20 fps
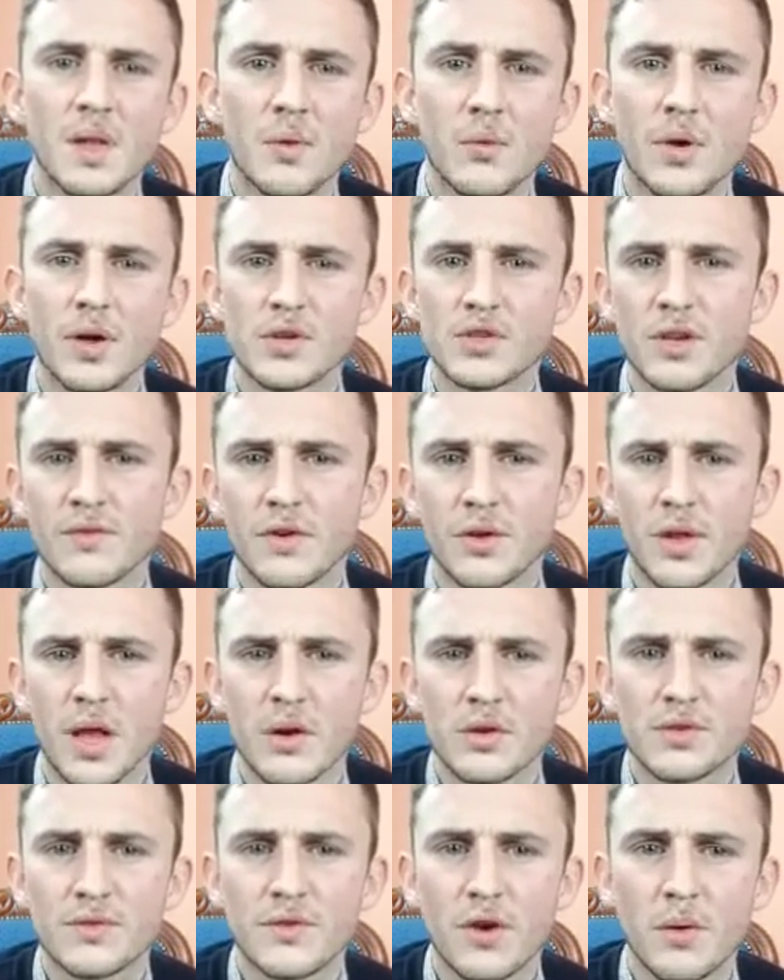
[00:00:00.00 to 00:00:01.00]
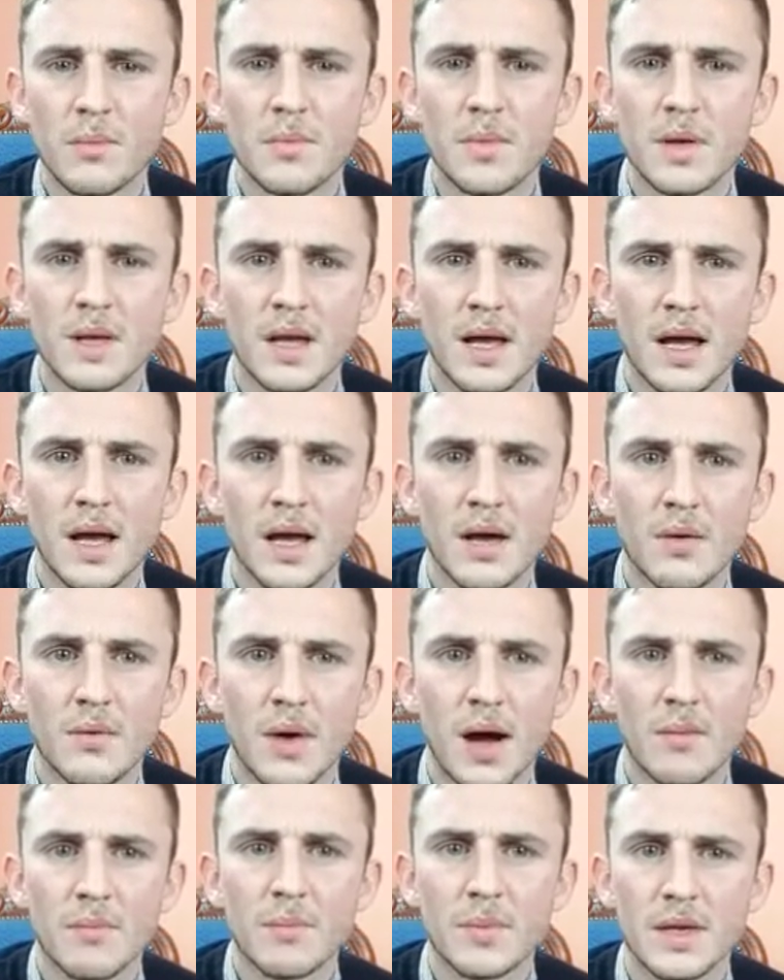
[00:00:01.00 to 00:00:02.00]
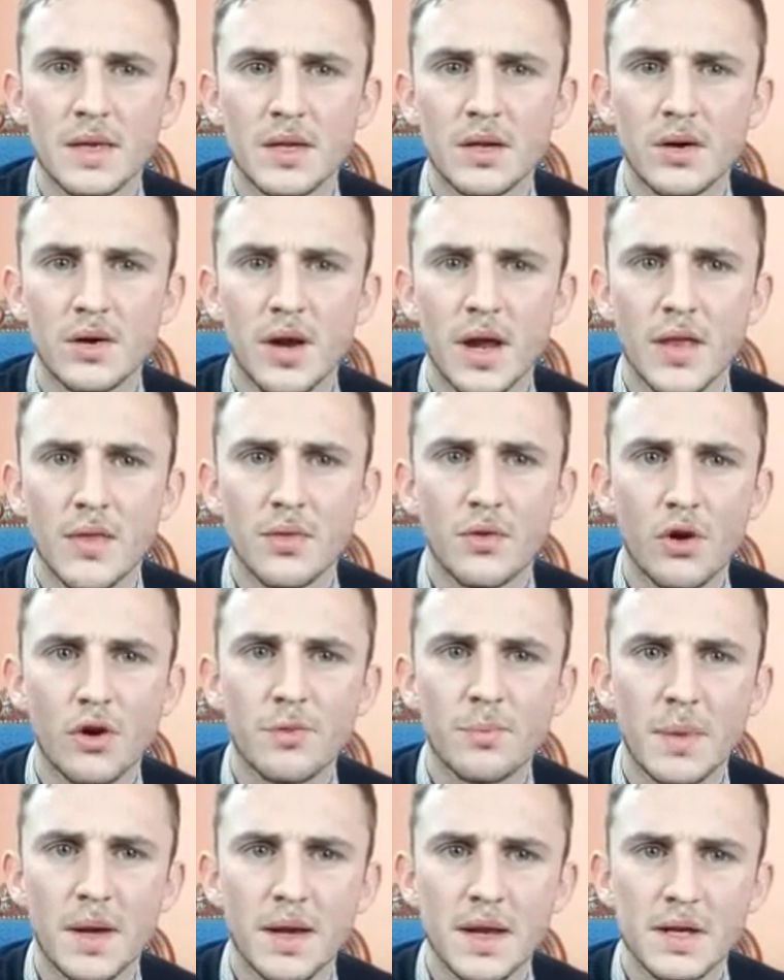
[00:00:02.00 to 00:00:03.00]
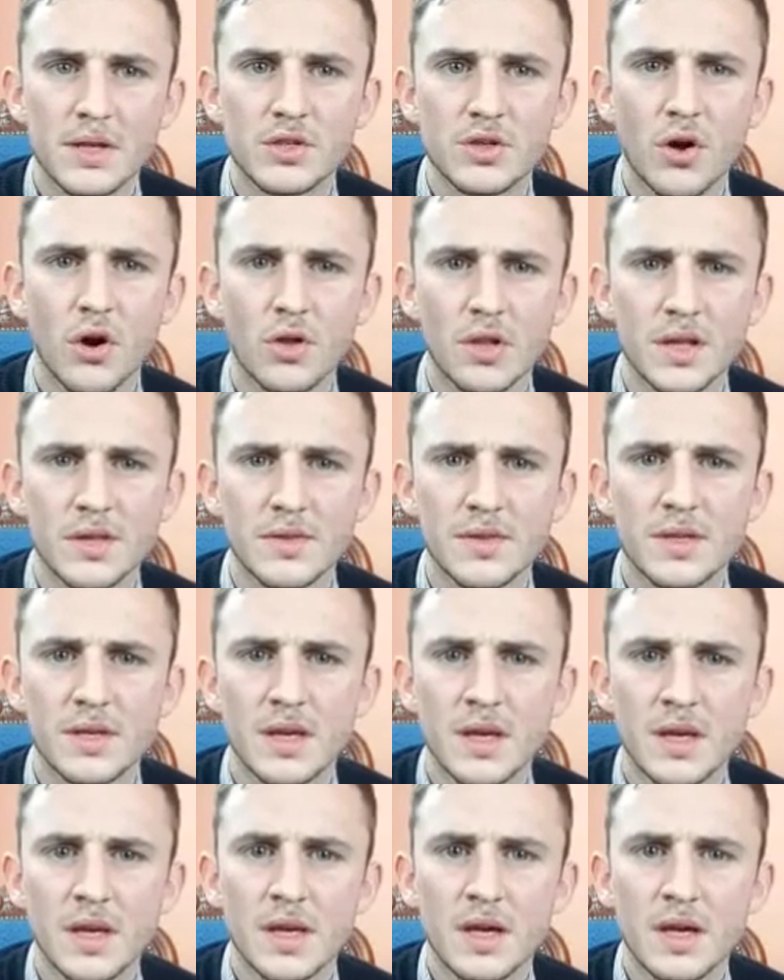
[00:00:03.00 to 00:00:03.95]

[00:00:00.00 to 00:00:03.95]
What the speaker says: Where's everyone else from? I'm here in North Berwick, Scotland,